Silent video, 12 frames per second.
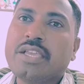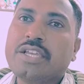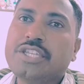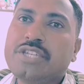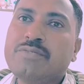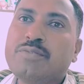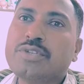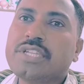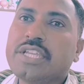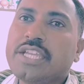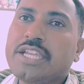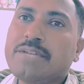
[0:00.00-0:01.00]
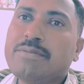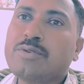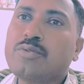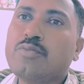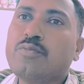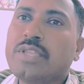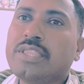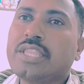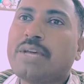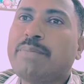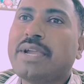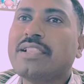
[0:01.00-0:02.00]
She was able to win
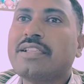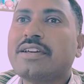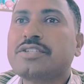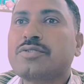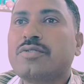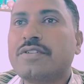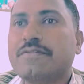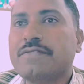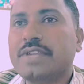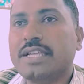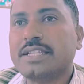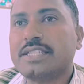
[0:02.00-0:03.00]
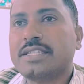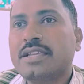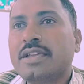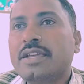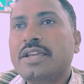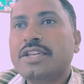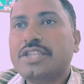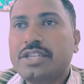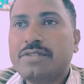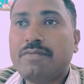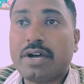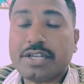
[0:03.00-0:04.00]
the peddler's confidence.
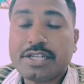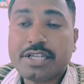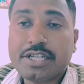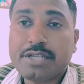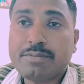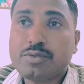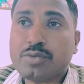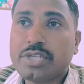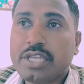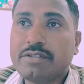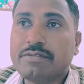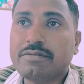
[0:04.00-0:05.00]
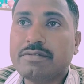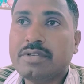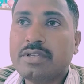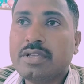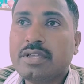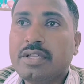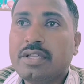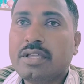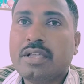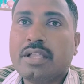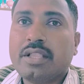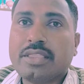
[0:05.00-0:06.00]
She wanted him to give
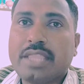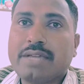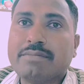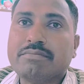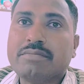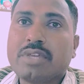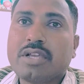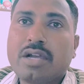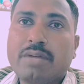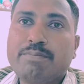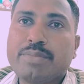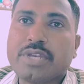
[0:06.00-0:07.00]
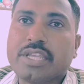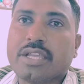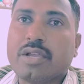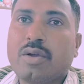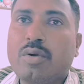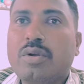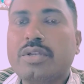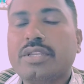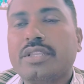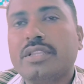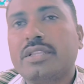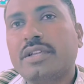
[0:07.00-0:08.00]
them company
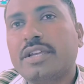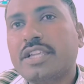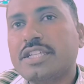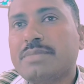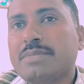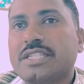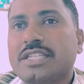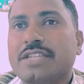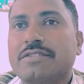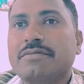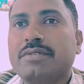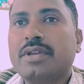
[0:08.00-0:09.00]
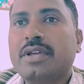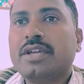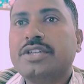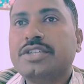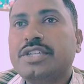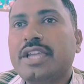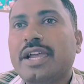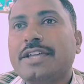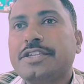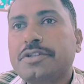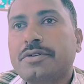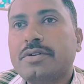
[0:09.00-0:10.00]
on Christmas Eve. She
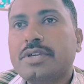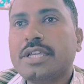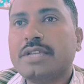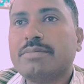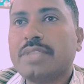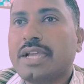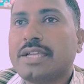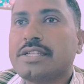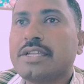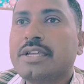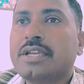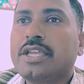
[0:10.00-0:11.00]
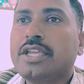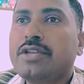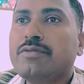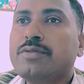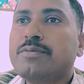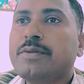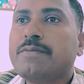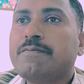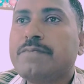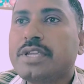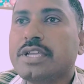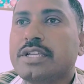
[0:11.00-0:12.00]
assured him that he would be
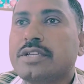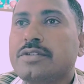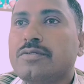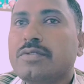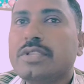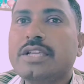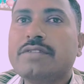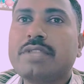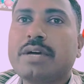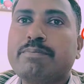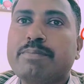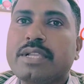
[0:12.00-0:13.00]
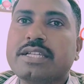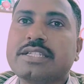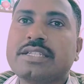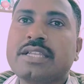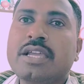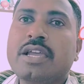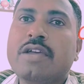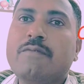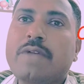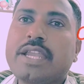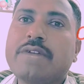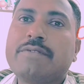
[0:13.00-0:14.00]
free to leave the place
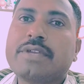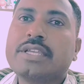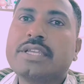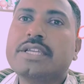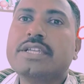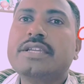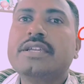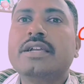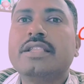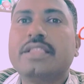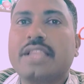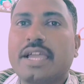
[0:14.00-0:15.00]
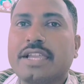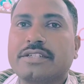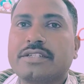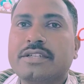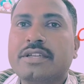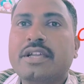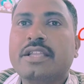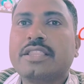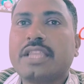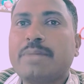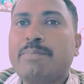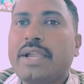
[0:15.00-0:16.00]
whenever he liked.
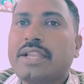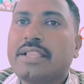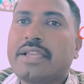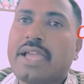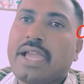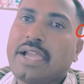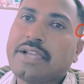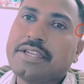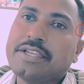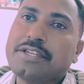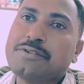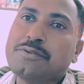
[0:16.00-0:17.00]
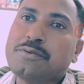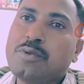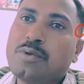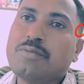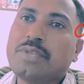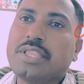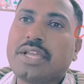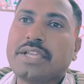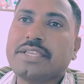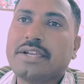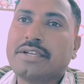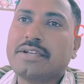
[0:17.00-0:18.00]
The peddler agreed to go with the
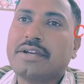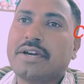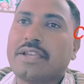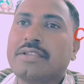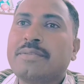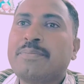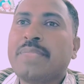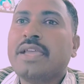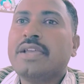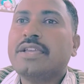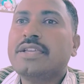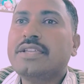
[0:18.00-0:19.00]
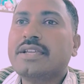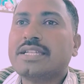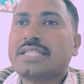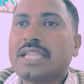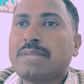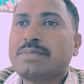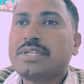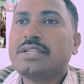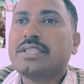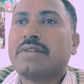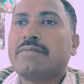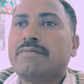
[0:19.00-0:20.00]
young girl. He
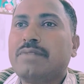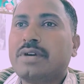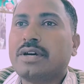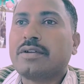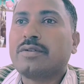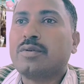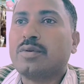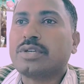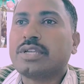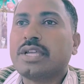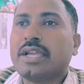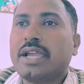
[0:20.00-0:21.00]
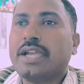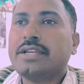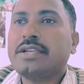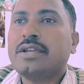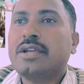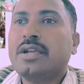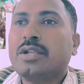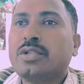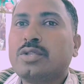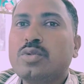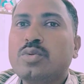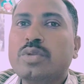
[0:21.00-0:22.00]
accepted the fur coat and
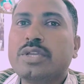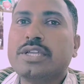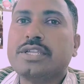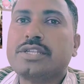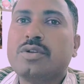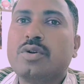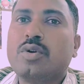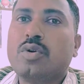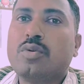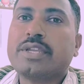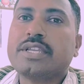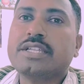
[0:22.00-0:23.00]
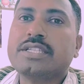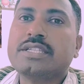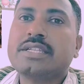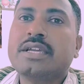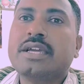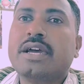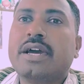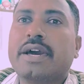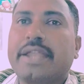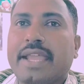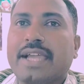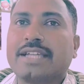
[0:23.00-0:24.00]
threw it over his
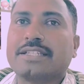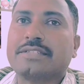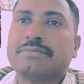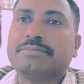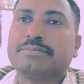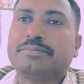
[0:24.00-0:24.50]
rags.